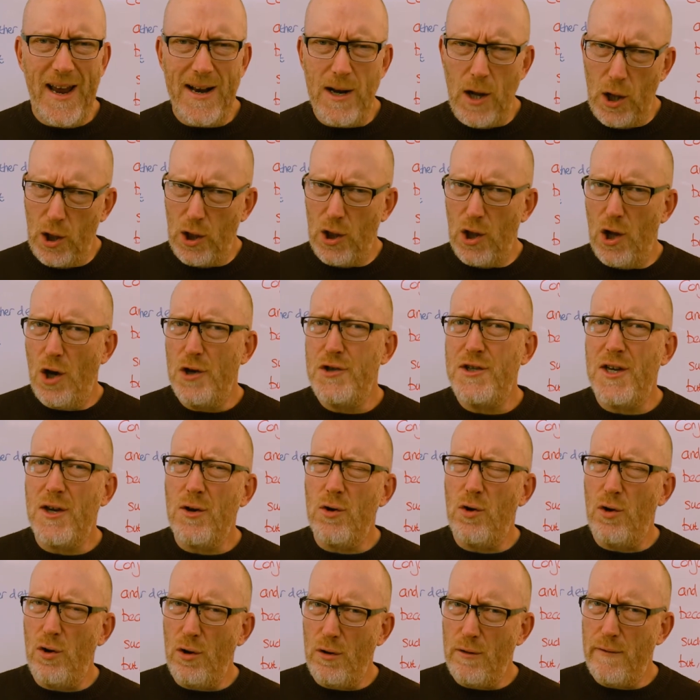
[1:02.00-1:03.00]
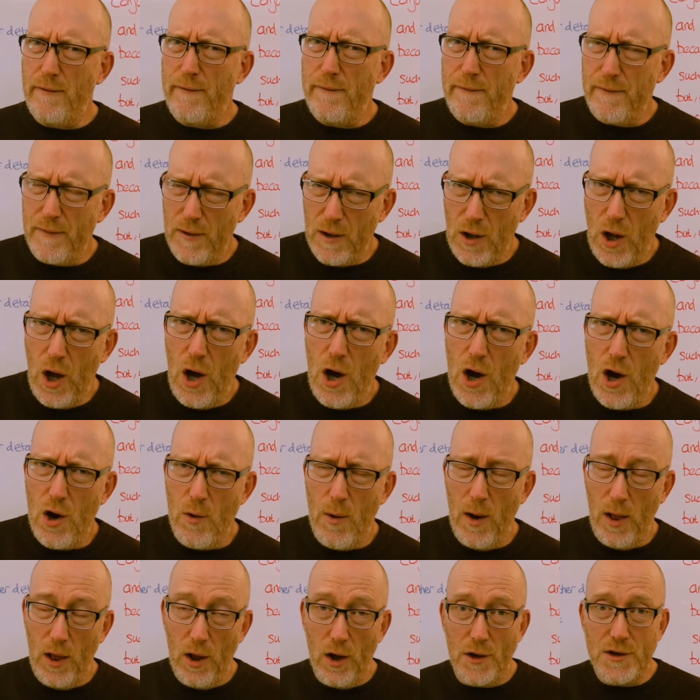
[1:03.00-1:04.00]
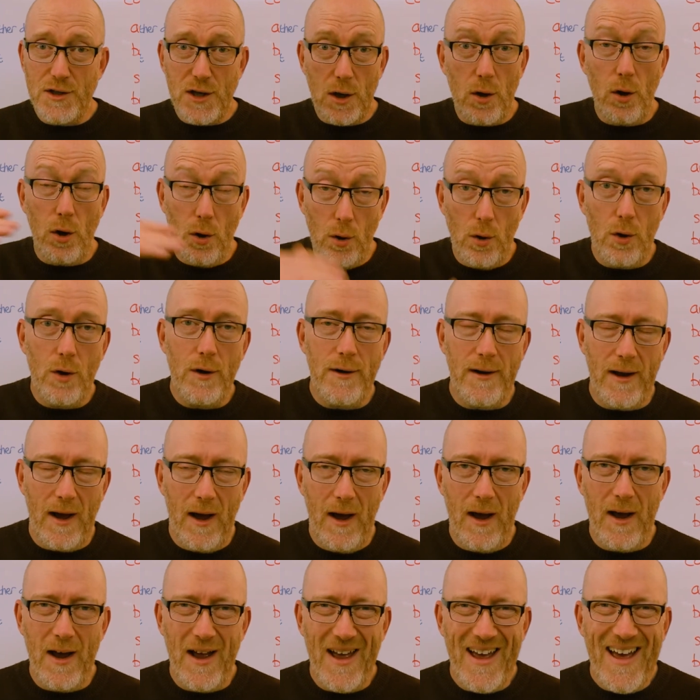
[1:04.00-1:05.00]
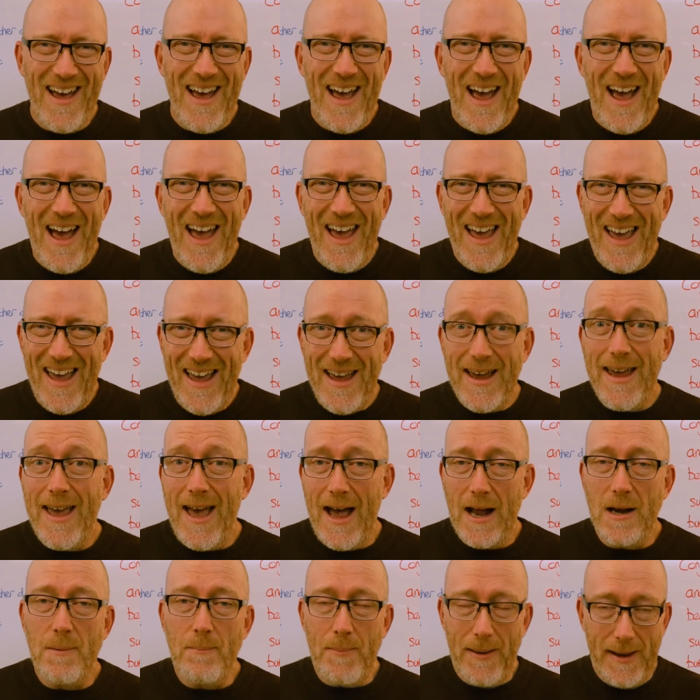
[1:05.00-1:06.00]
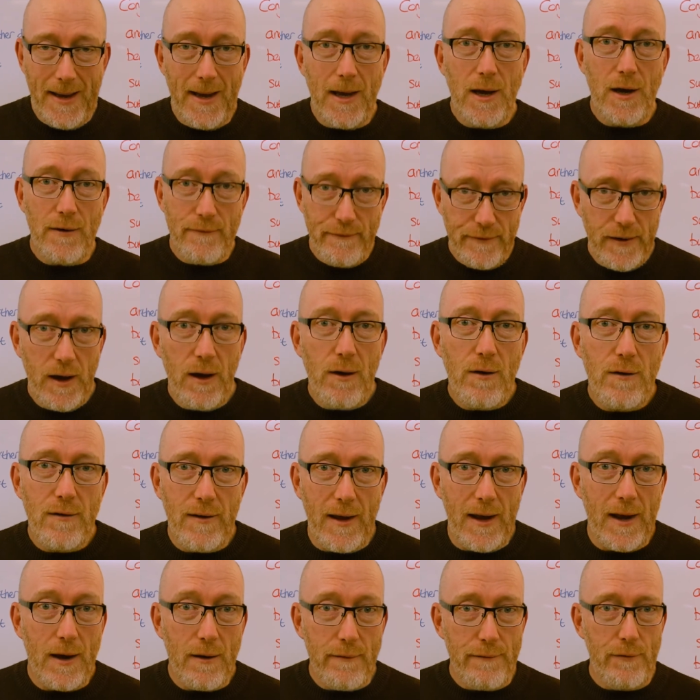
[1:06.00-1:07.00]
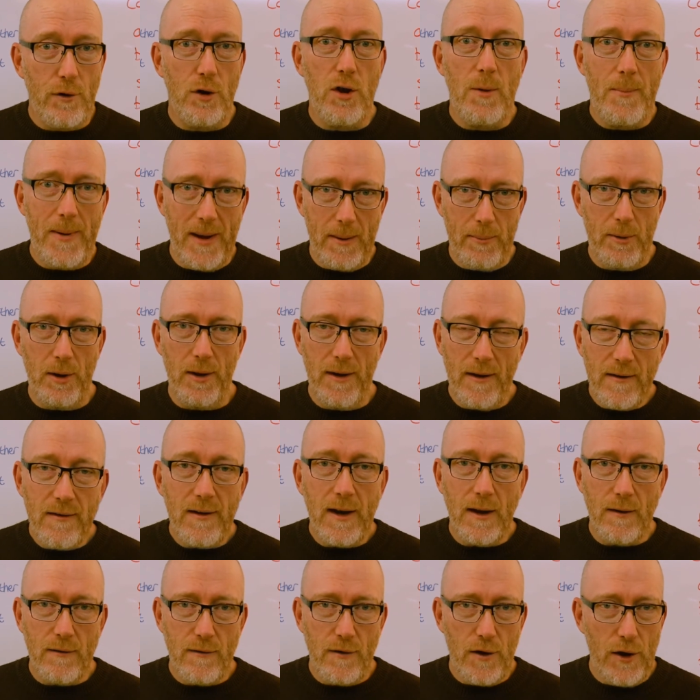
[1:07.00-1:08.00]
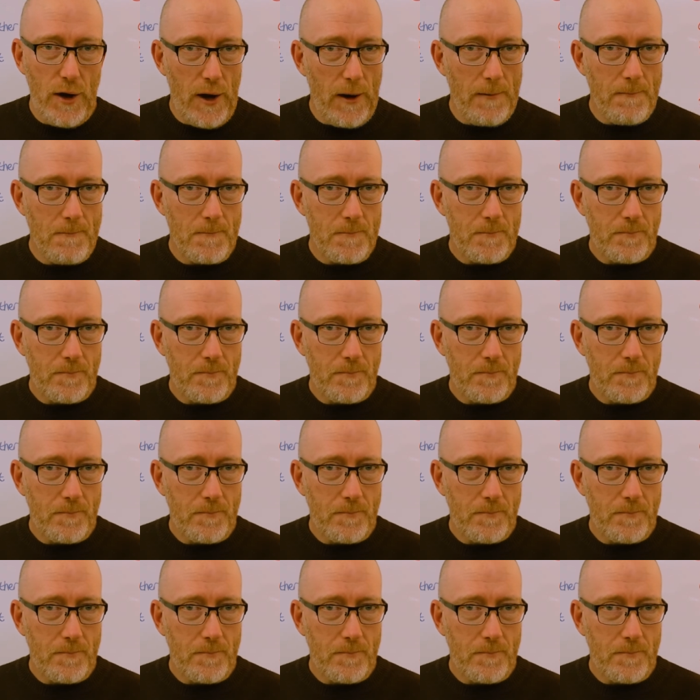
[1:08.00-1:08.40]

in a logical flow, a logical order, it can be confusing for the people listening to you.